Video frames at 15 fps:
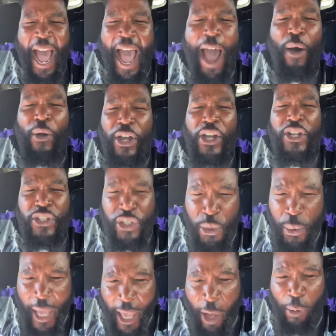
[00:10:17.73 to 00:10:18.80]
How
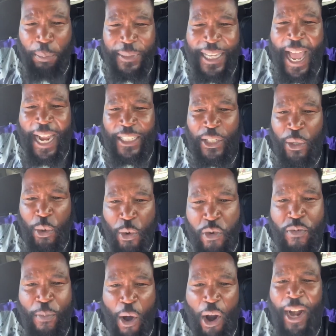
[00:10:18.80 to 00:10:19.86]
could you help Dr.
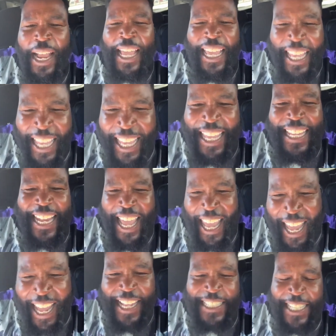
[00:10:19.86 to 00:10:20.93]
Umar
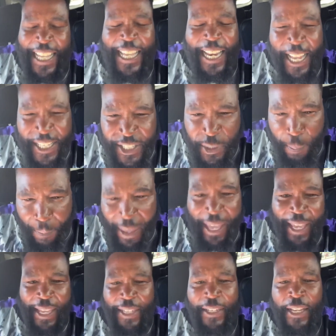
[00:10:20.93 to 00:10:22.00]
enhance and
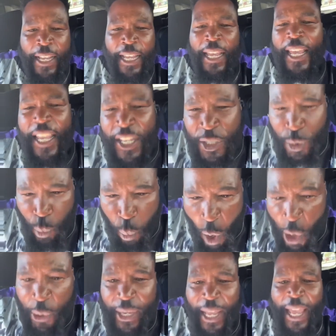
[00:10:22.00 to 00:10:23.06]
expand his
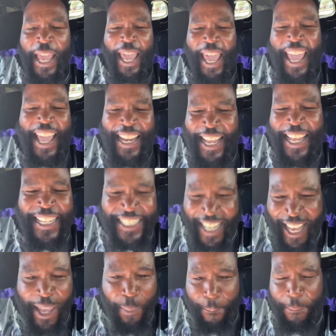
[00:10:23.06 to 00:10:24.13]
work and
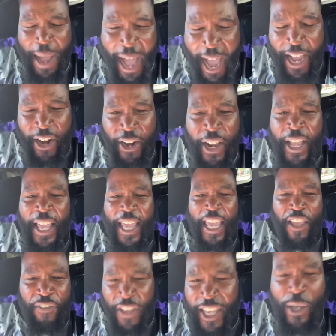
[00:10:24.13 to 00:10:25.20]
his empire
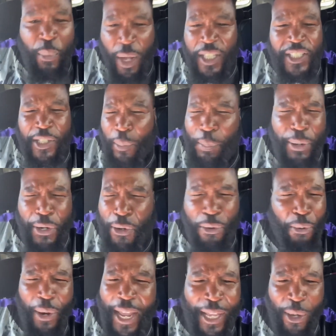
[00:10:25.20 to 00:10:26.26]
if he was to put
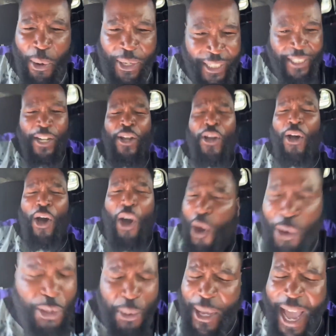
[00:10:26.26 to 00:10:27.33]
a ring on it?
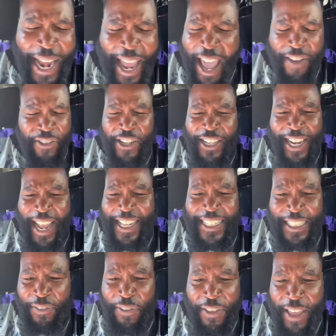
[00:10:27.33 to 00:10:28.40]
Oh, you got to have a good
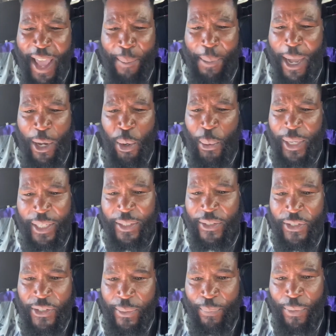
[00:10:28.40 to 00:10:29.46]
answer for that, my
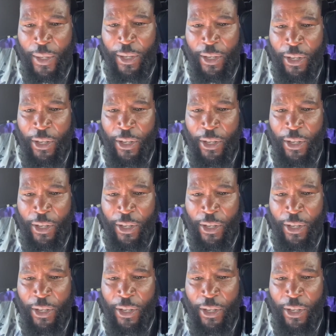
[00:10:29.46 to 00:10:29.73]
queens.